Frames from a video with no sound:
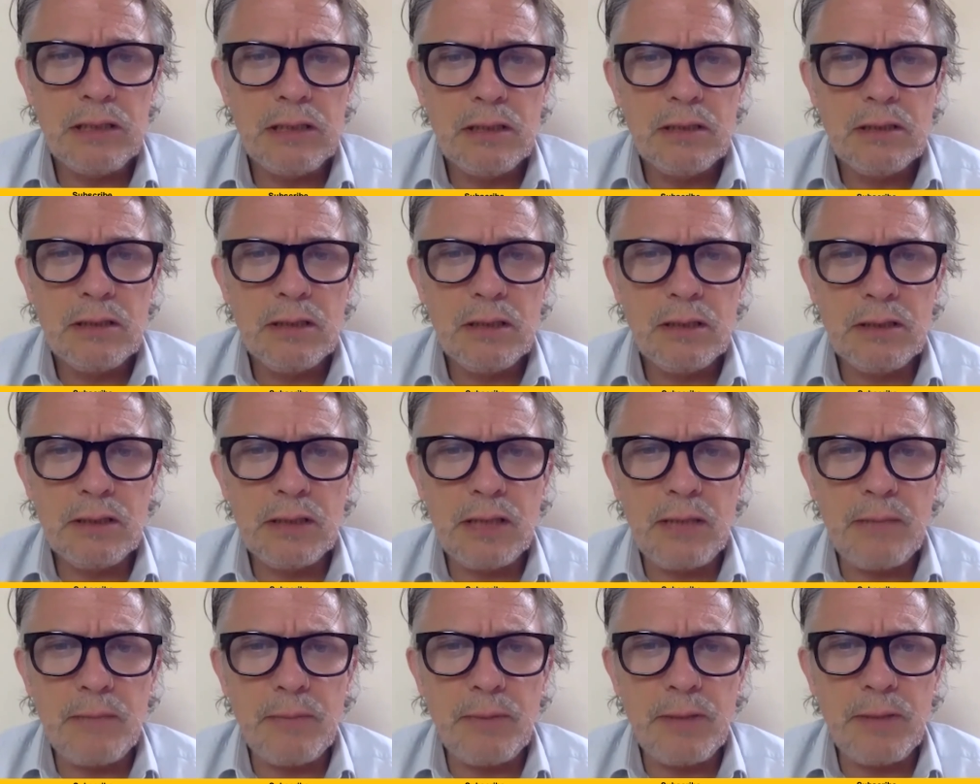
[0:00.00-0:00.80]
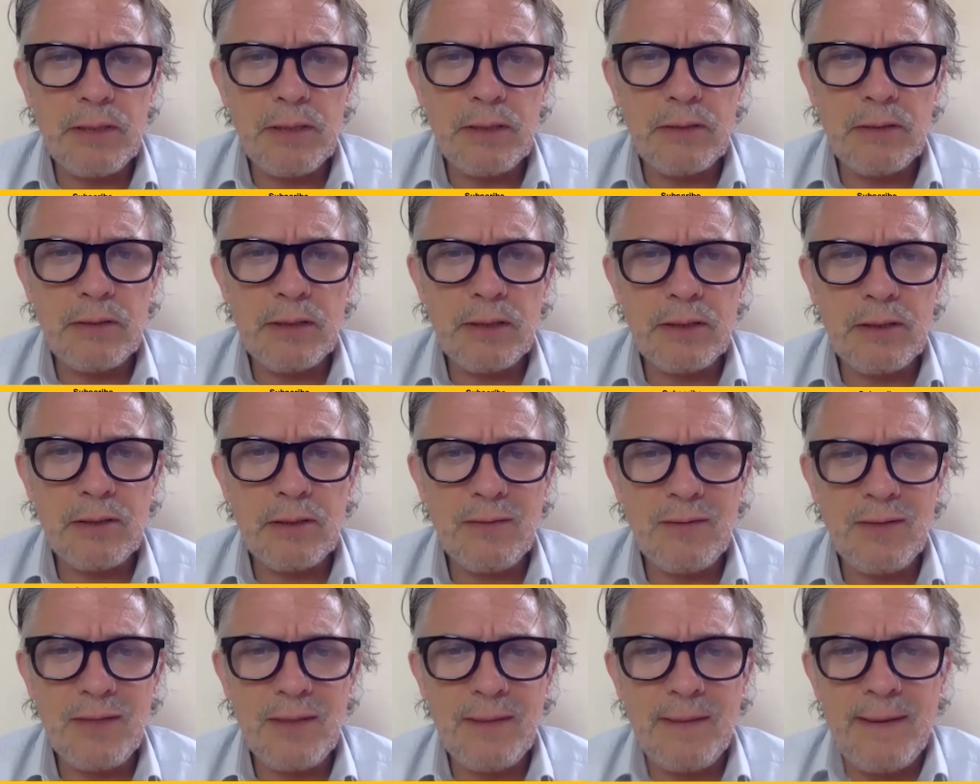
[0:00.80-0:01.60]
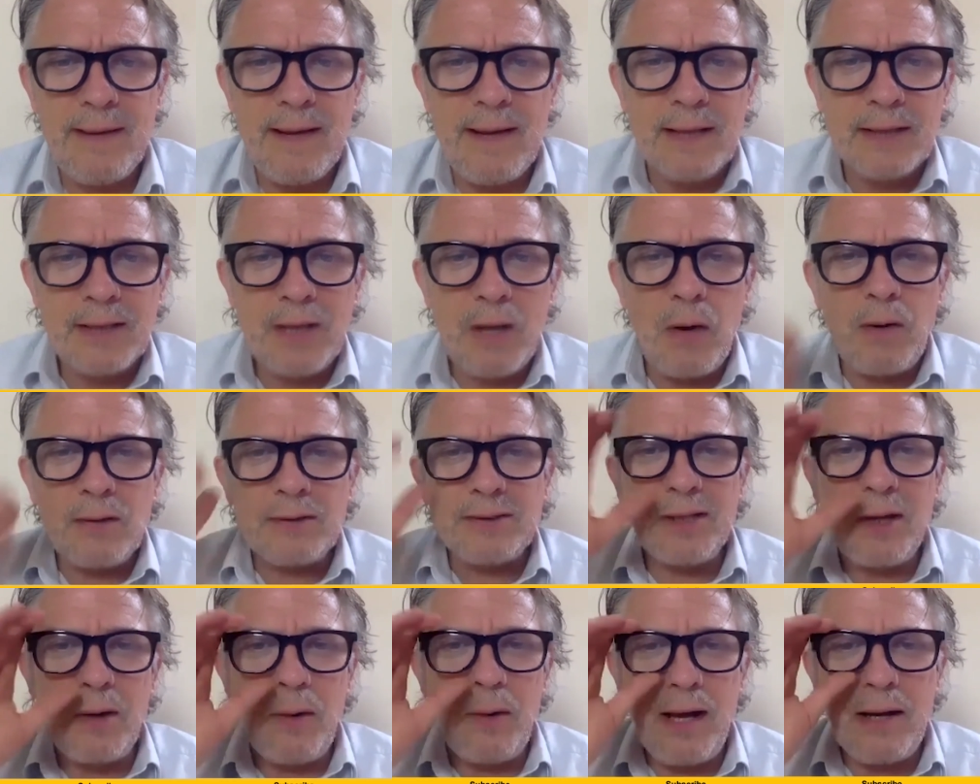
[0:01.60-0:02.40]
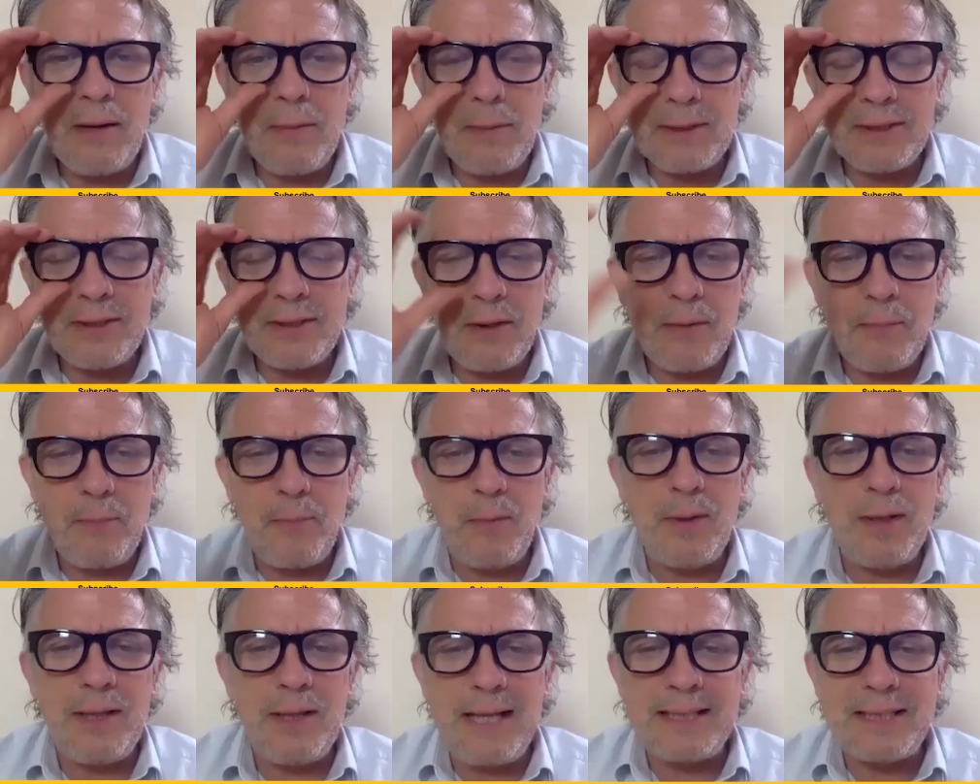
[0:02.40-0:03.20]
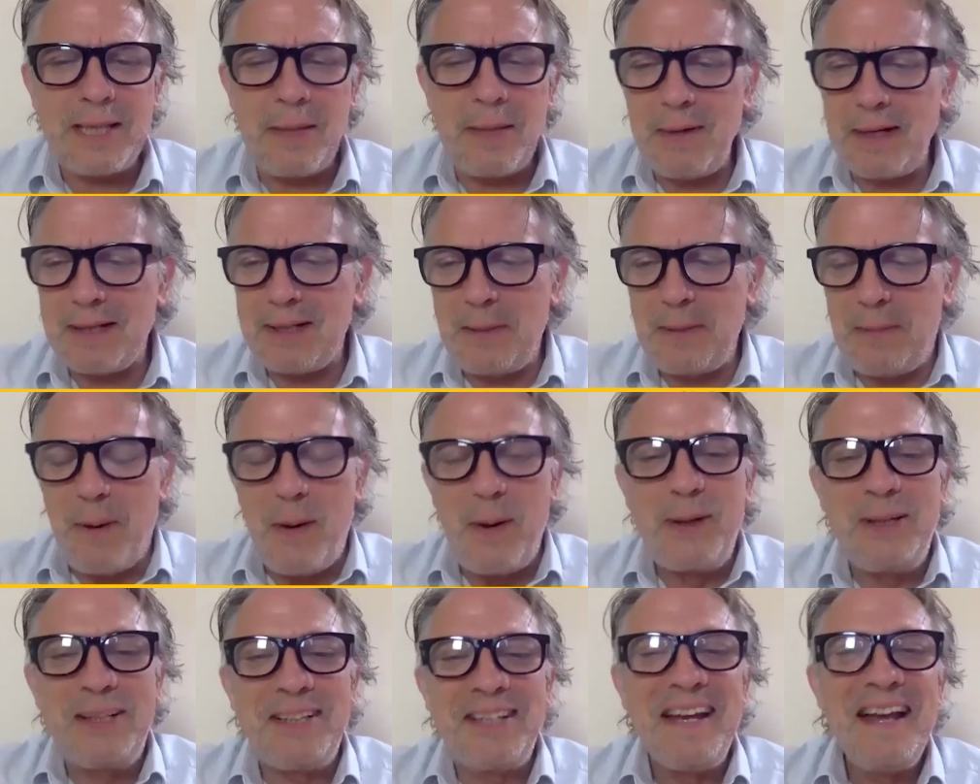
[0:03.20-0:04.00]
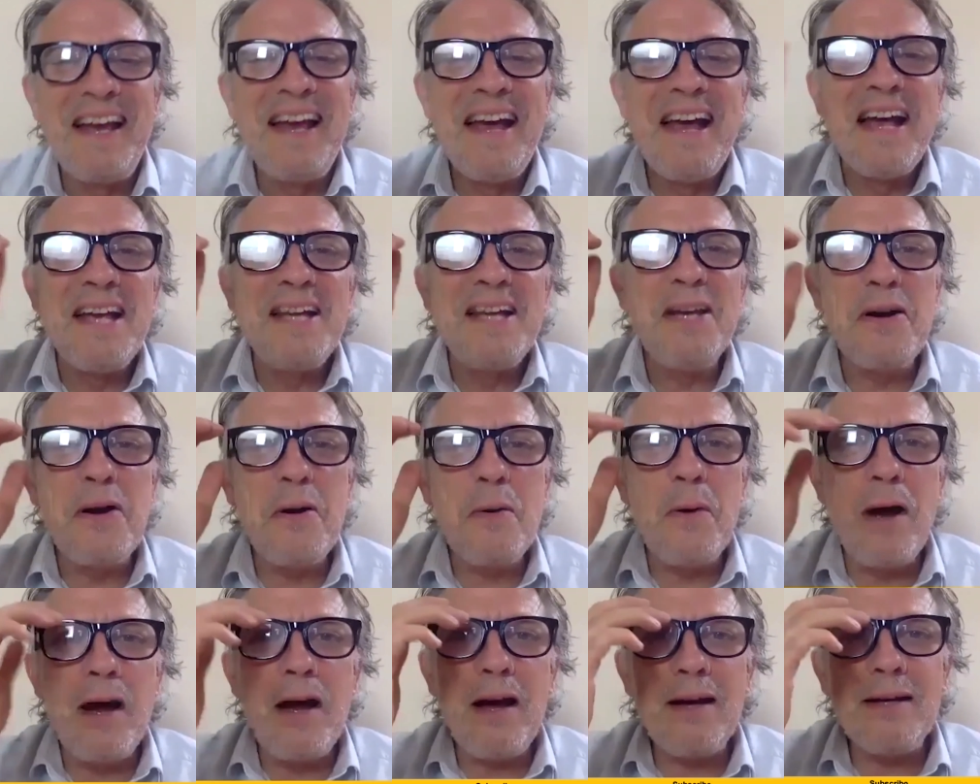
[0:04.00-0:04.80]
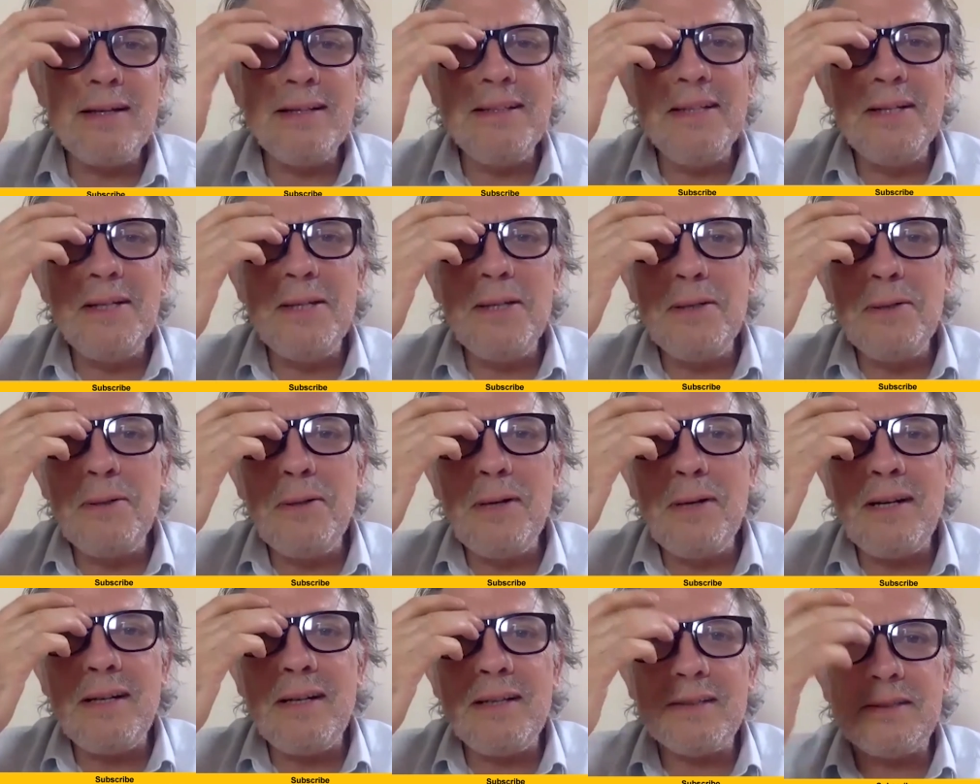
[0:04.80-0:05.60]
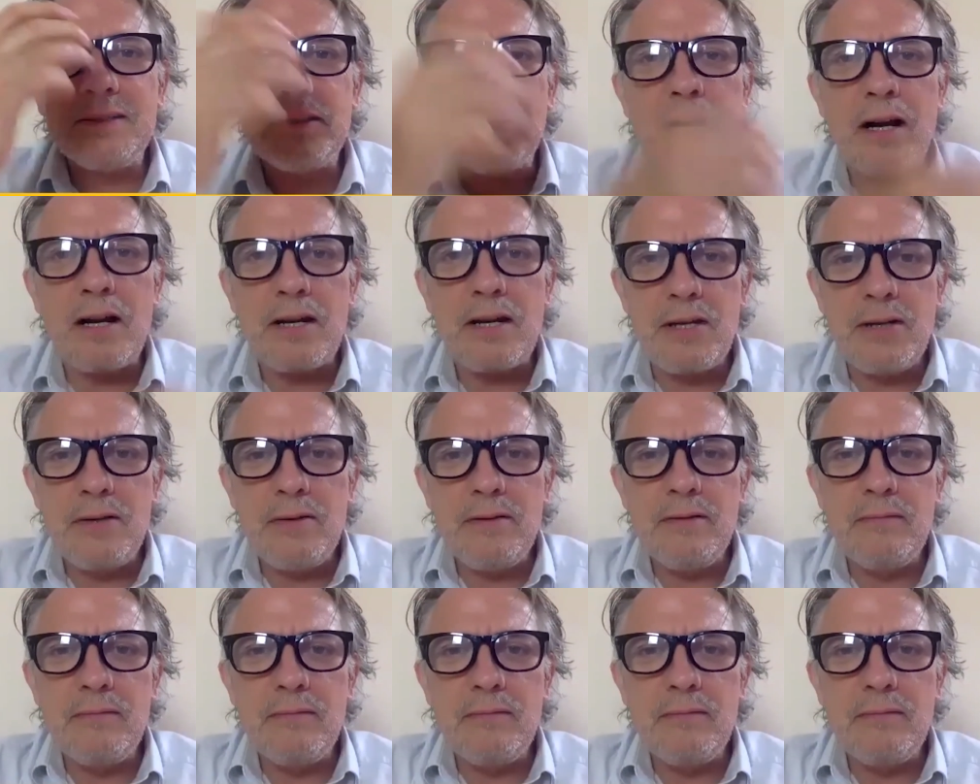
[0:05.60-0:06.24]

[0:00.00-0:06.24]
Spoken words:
things are getting pretty strict over there. So anyway, sorry. Let's get back to the point. You started doing